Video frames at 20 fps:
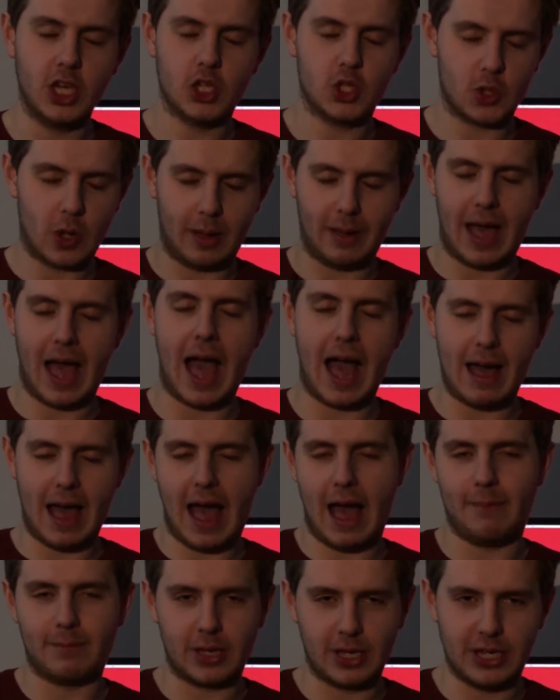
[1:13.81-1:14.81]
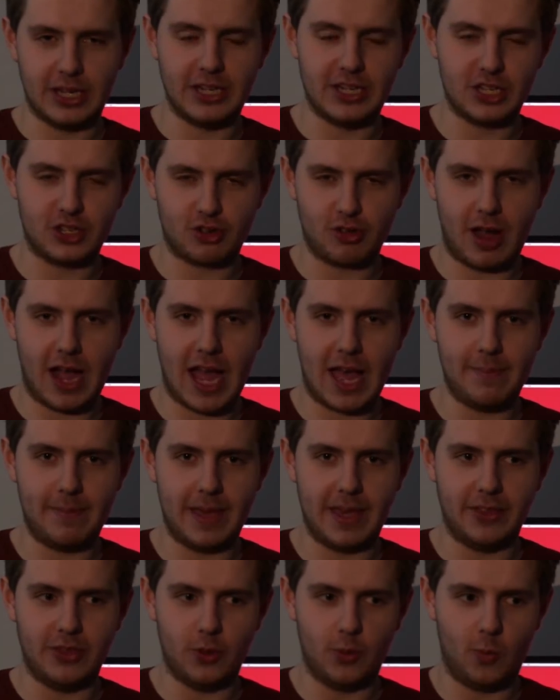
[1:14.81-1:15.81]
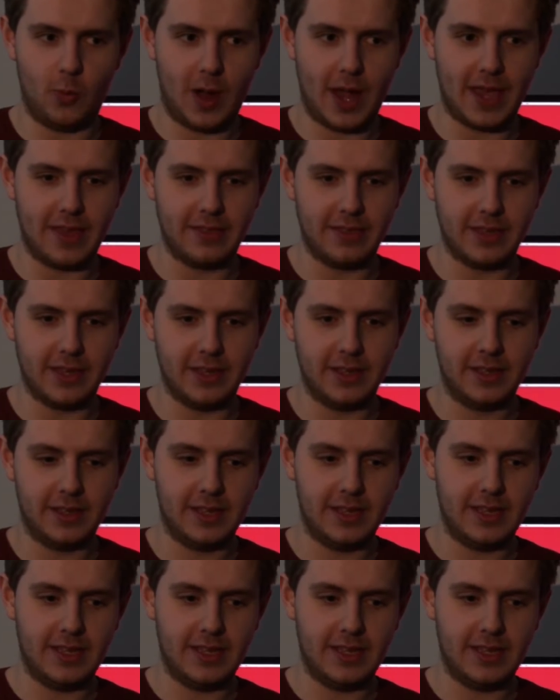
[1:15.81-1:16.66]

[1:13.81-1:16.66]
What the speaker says: So I'm going to describe it the way that